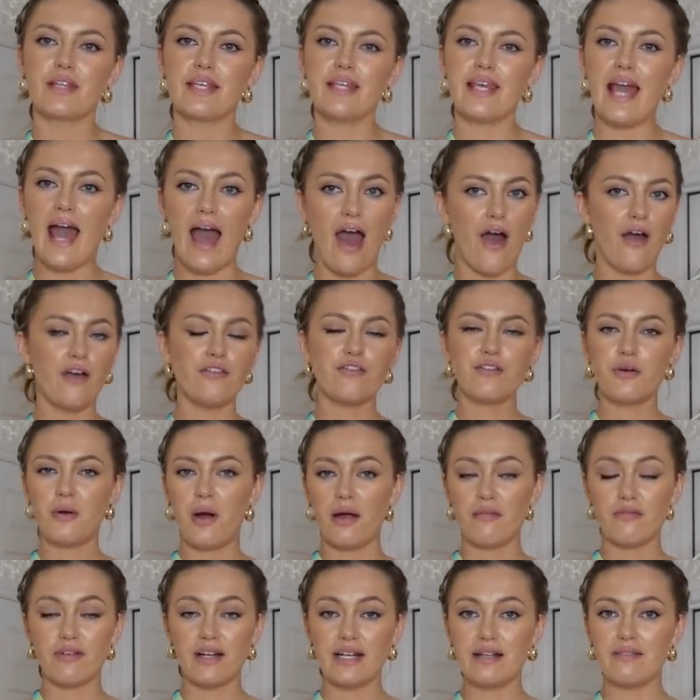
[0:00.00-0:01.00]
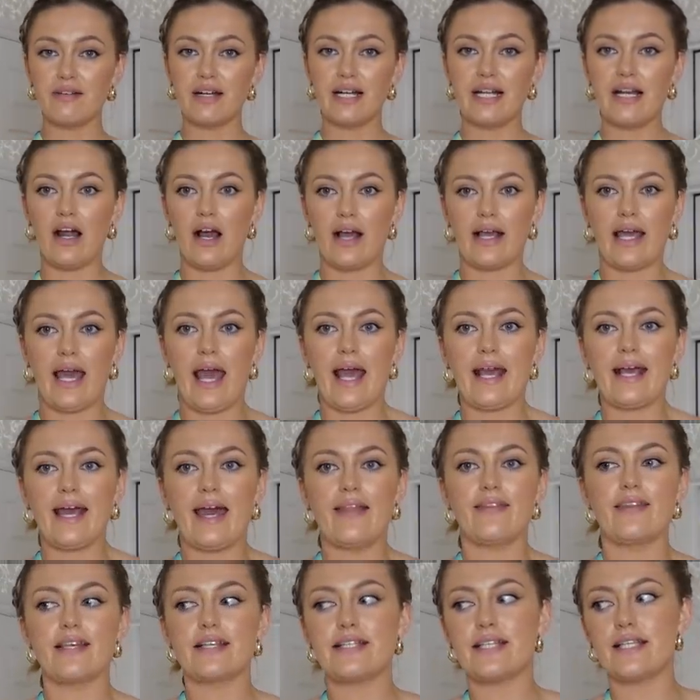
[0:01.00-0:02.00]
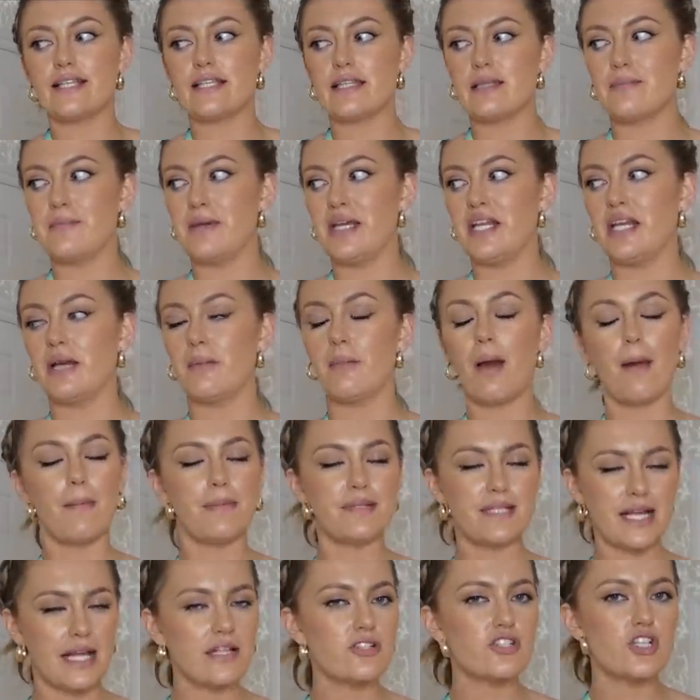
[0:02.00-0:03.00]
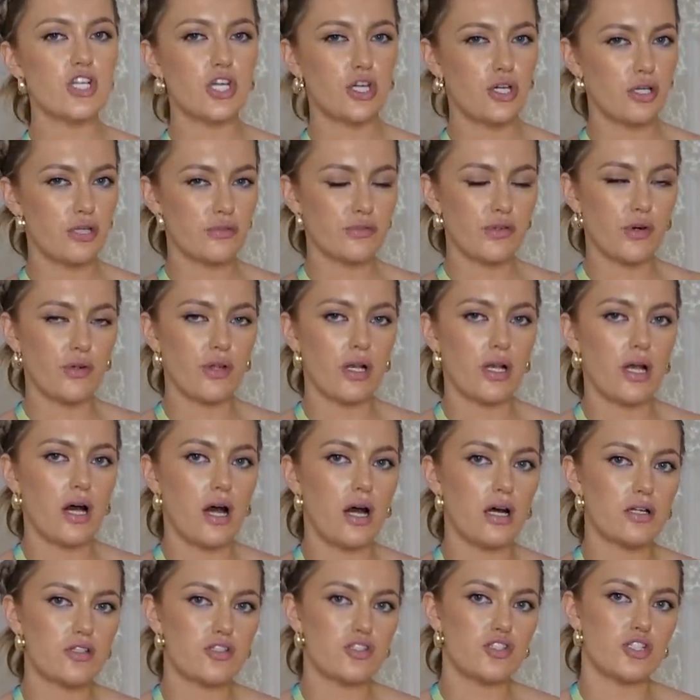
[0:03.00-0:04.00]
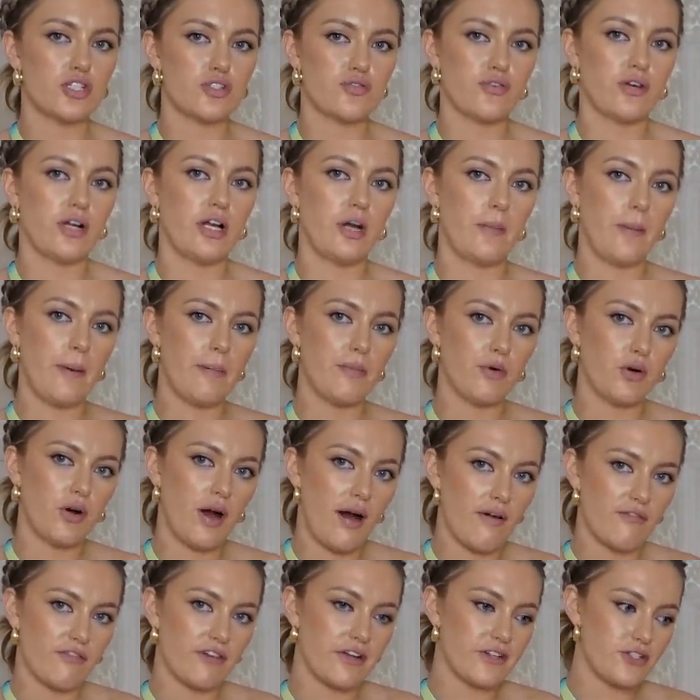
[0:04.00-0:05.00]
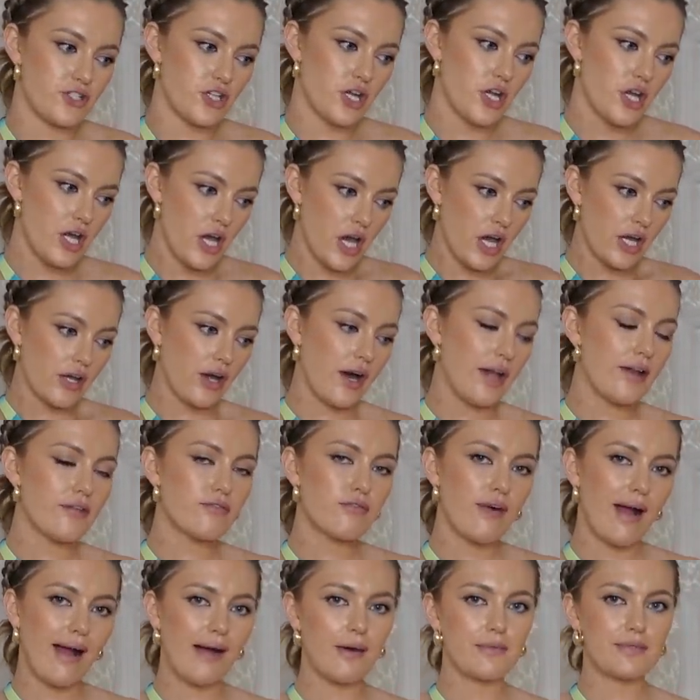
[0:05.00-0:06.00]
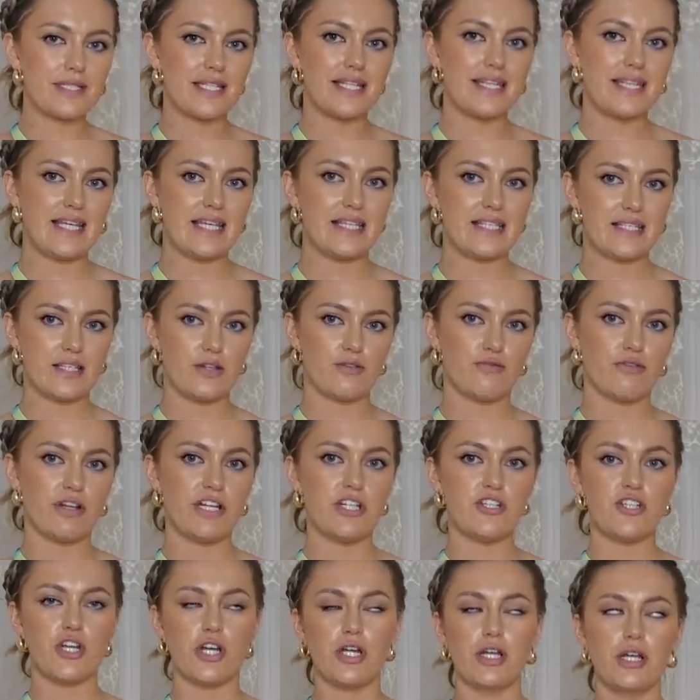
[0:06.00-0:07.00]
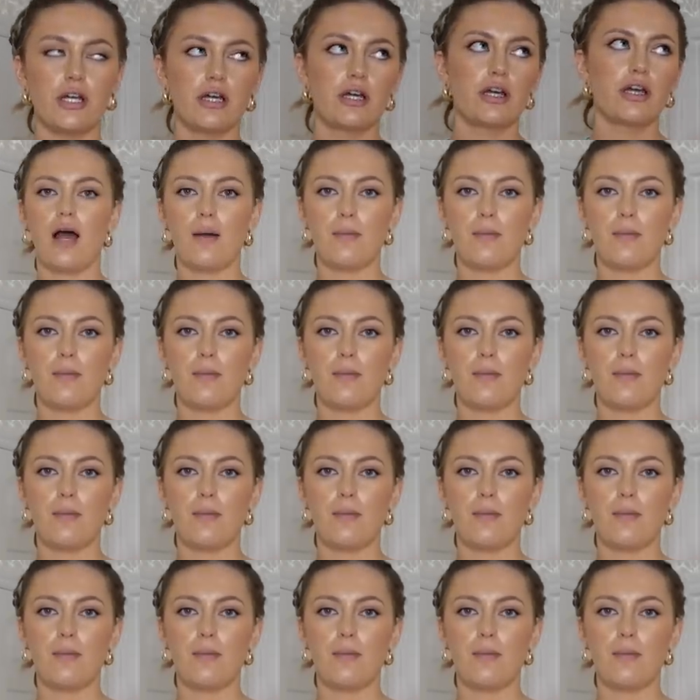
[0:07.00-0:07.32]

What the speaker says: Yeah, overall I really, really like it. Again, this is in the medium. I potentially could have got the large just for a little bit more coverage kind of around this region.